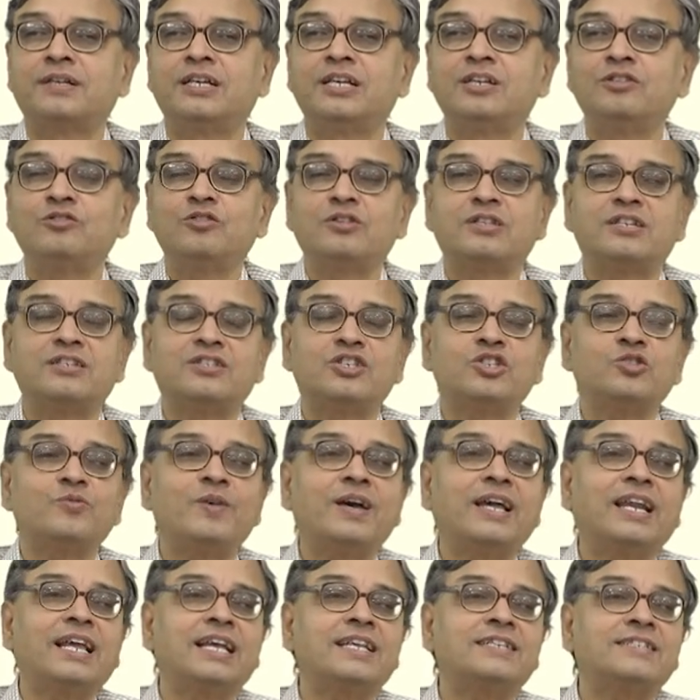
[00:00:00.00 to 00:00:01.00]
So, this is
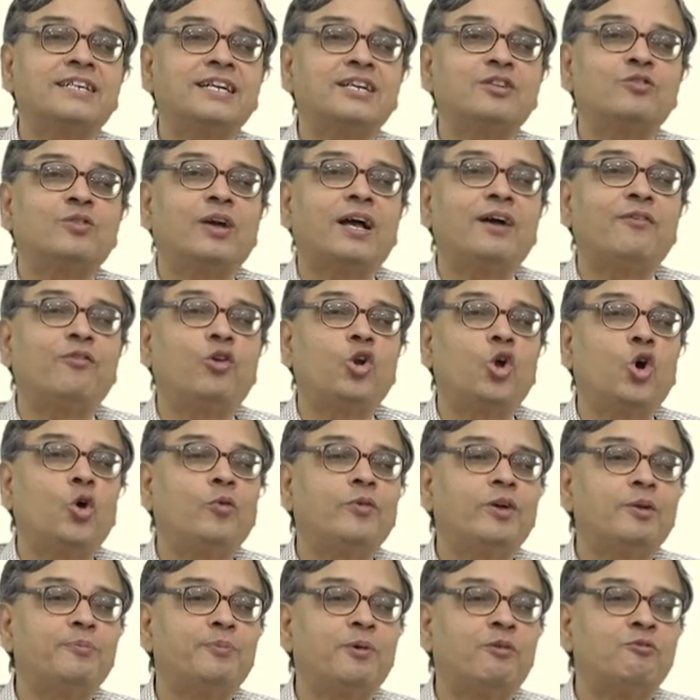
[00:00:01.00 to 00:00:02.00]
where I said you have
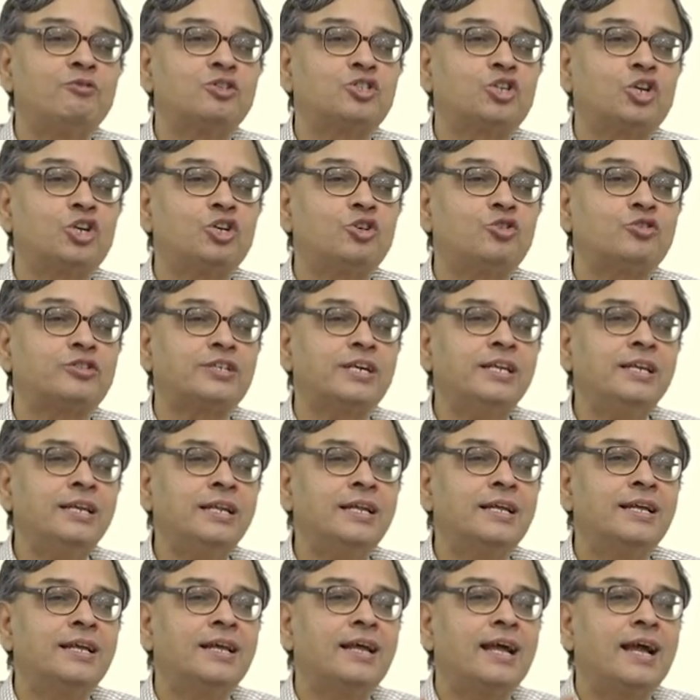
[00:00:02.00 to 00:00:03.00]
lower bound solution
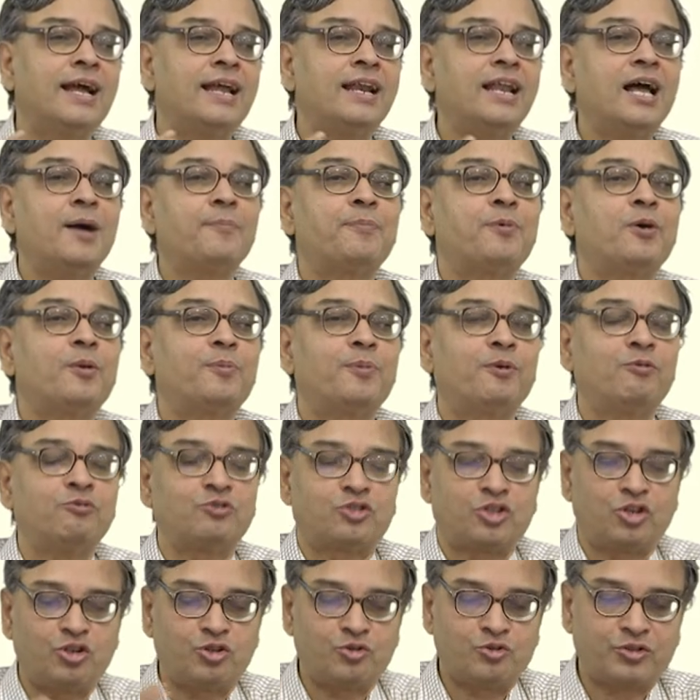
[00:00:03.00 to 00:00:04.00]
and upper bound
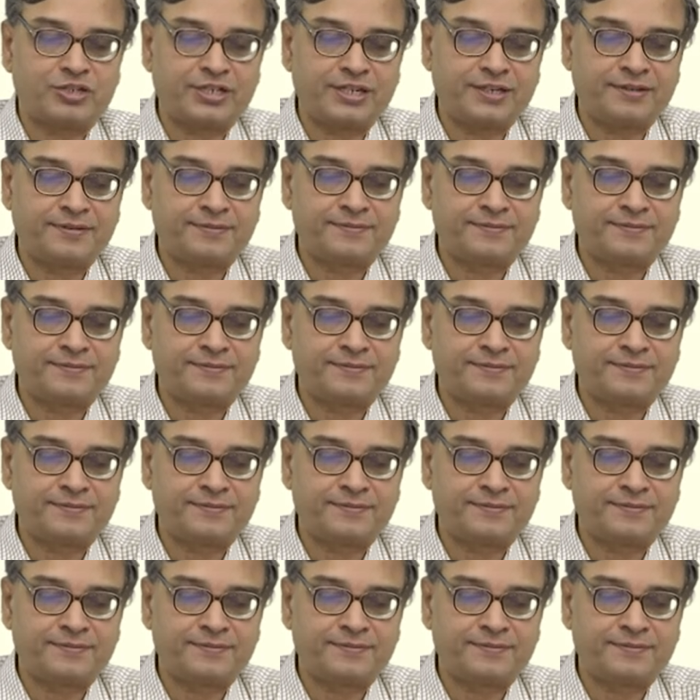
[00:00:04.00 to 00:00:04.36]
solution.